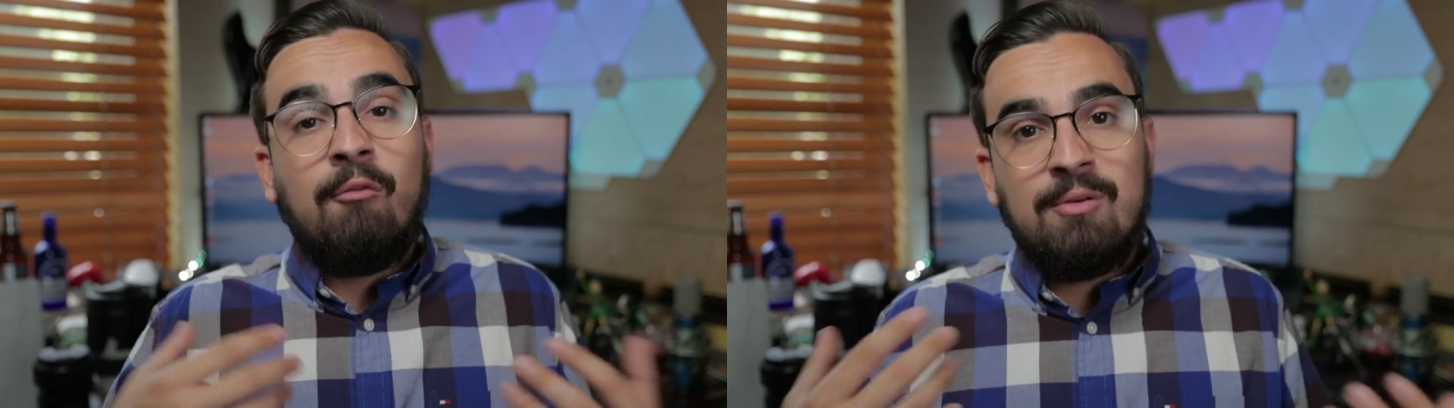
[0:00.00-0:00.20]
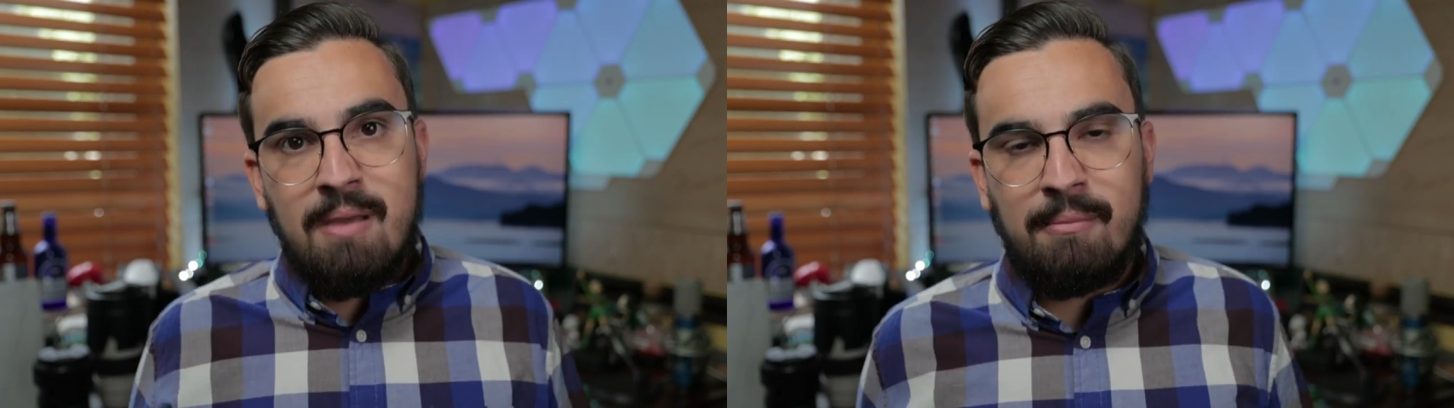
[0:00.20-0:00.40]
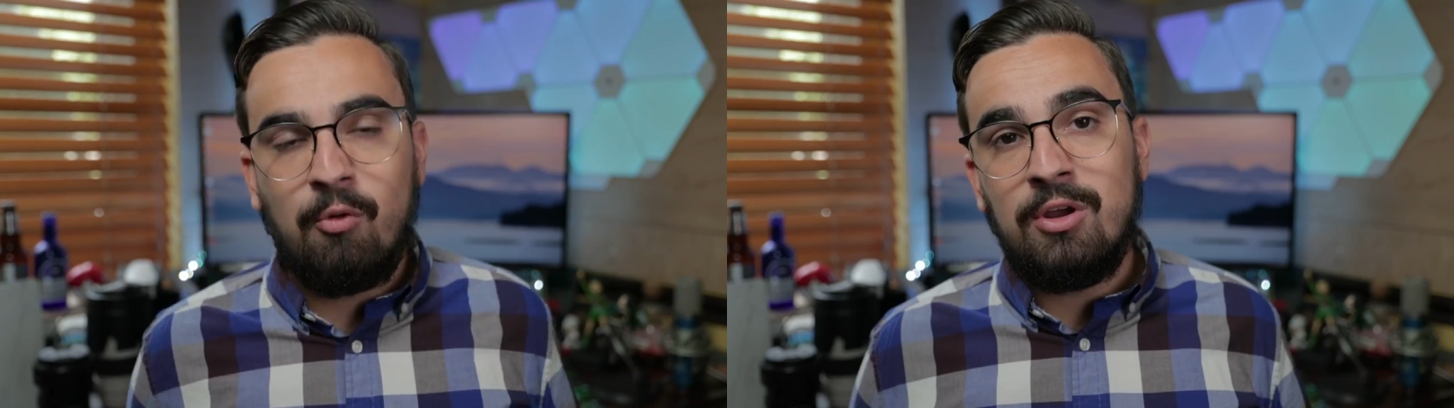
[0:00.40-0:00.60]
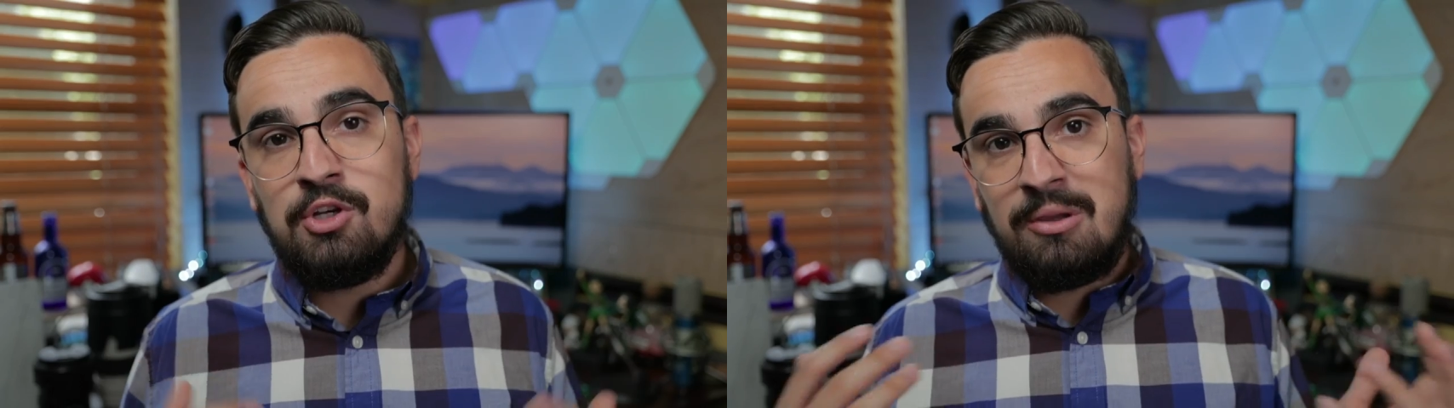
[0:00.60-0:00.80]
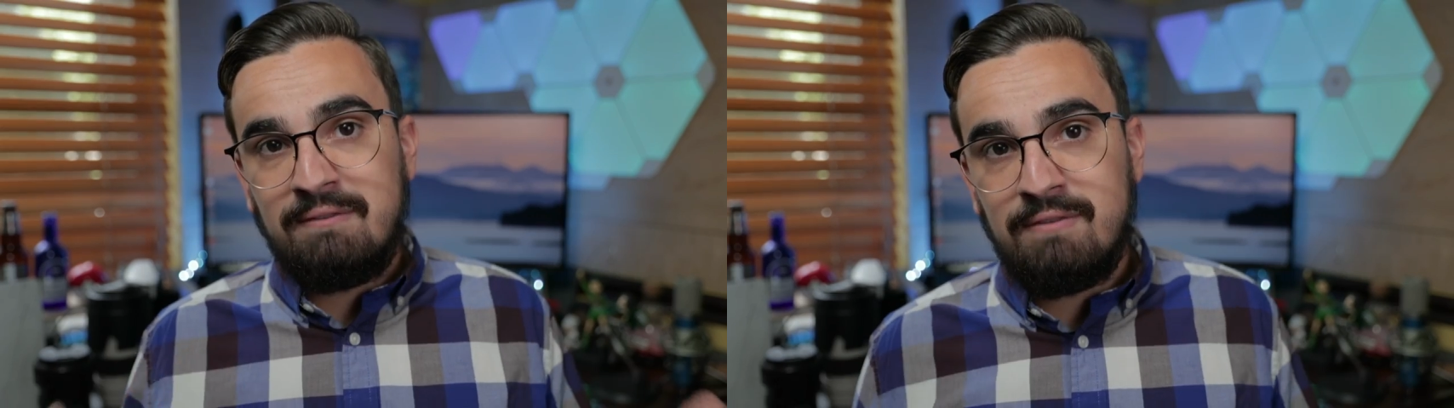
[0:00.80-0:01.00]
Remember,
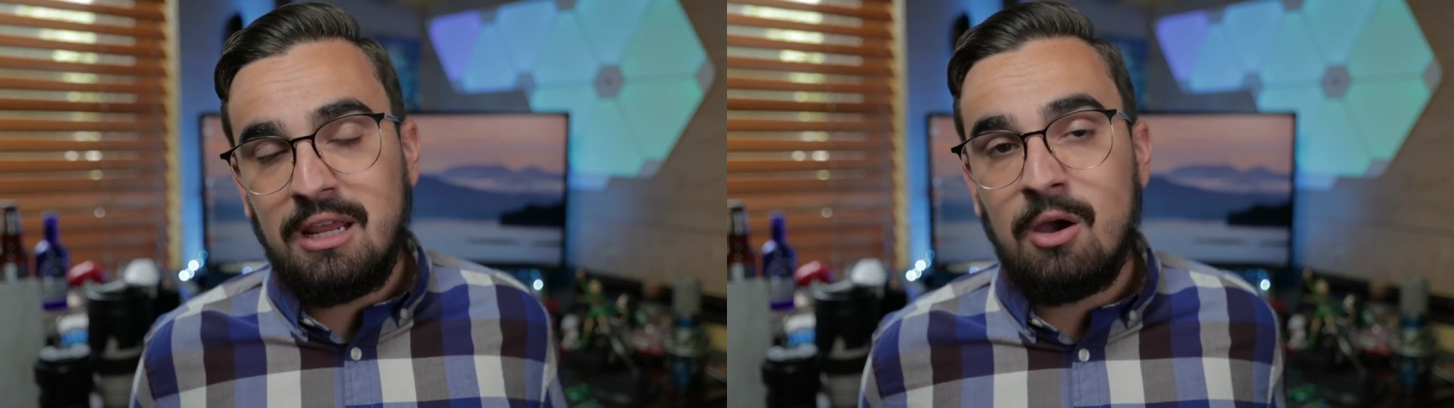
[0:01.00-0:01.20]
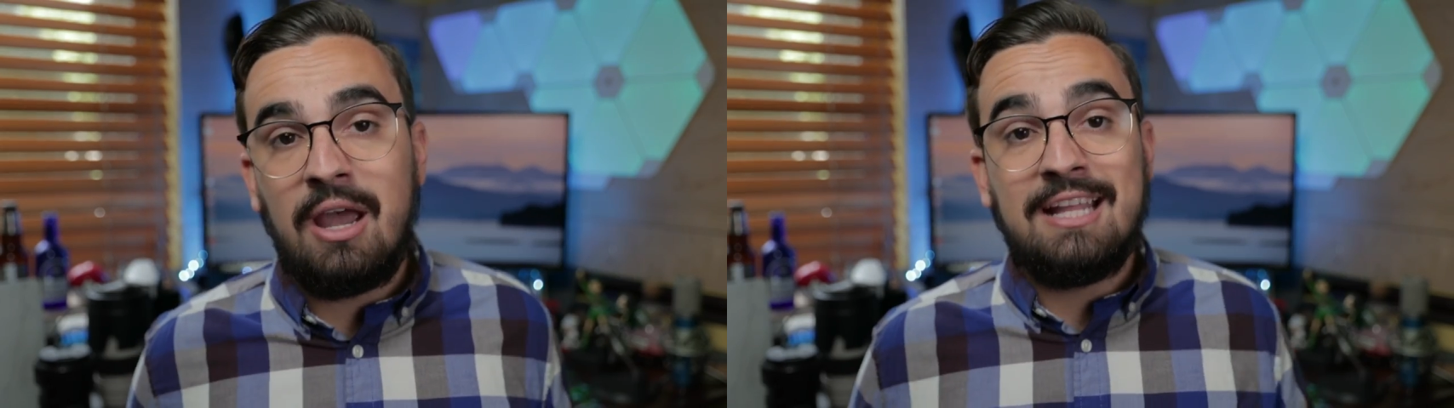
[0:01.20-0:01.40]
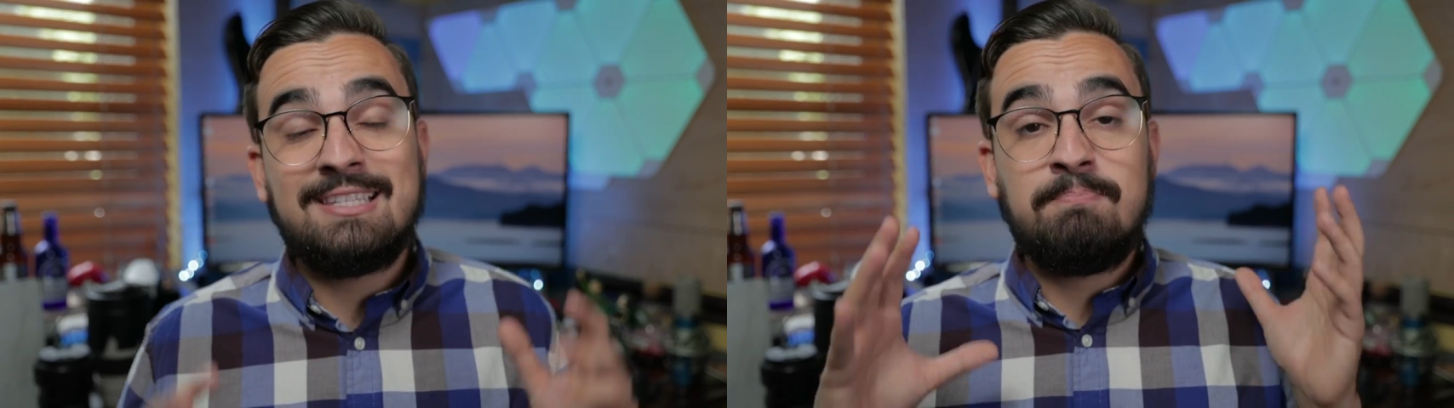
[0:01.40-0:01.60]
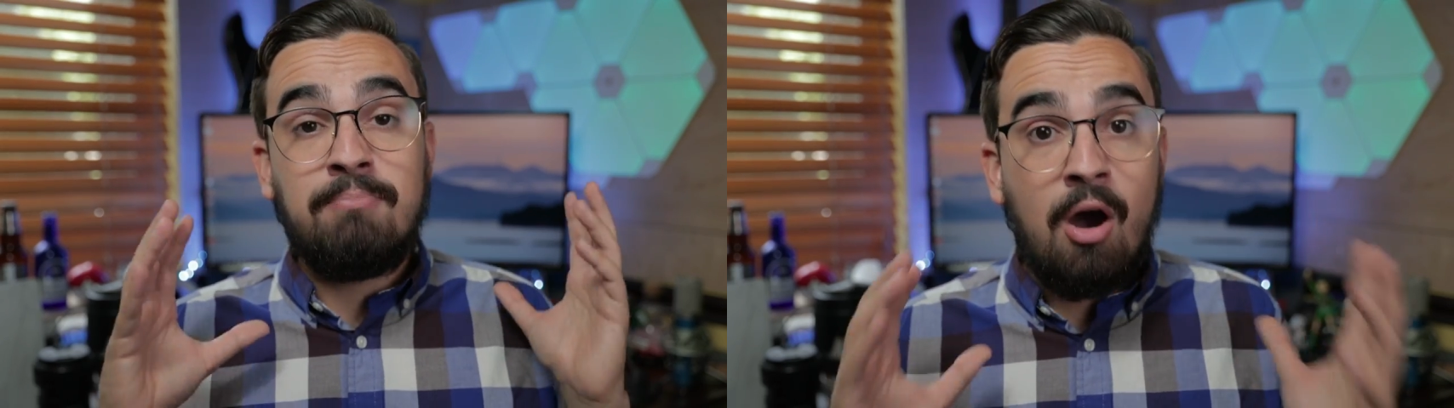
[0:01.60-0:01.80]
when doing video, it's